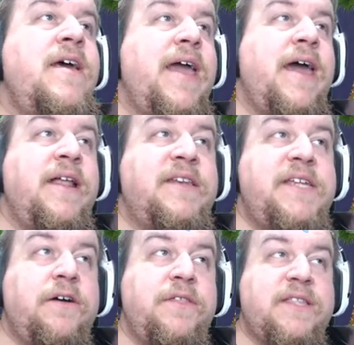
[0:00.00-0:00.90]
And
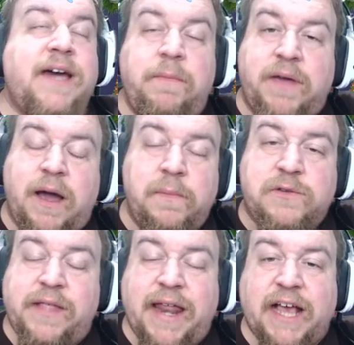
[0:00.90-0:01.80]
until the time comes
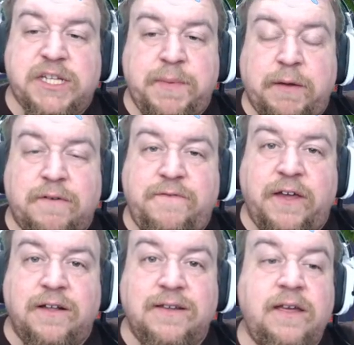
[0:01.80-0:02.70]
when that has to be
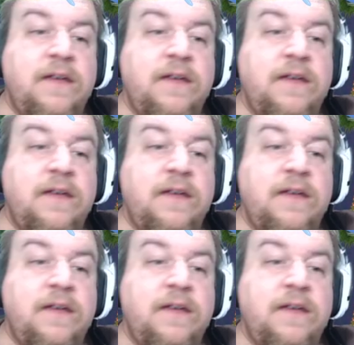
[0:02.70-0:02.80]
revealed,